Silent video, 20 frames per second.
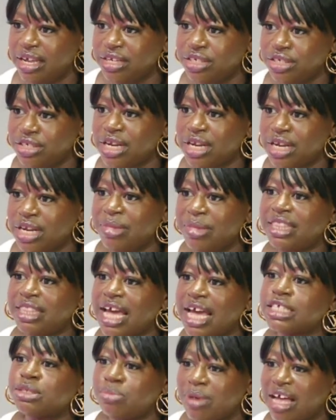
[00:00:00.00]
Do you know what I mean?
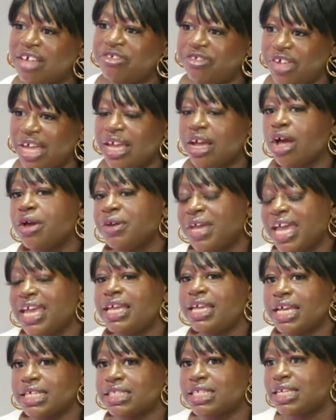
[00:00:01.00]
That's my thing. Okay,
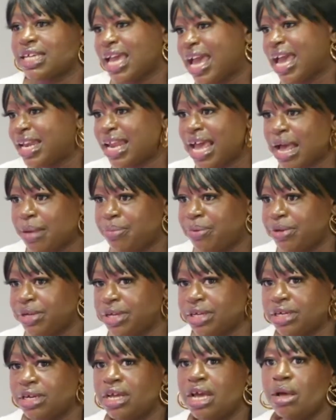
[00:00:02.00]
yes, it can
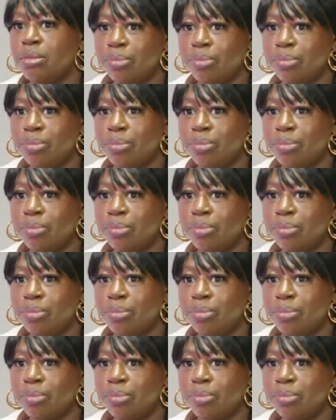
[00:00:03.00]
happen,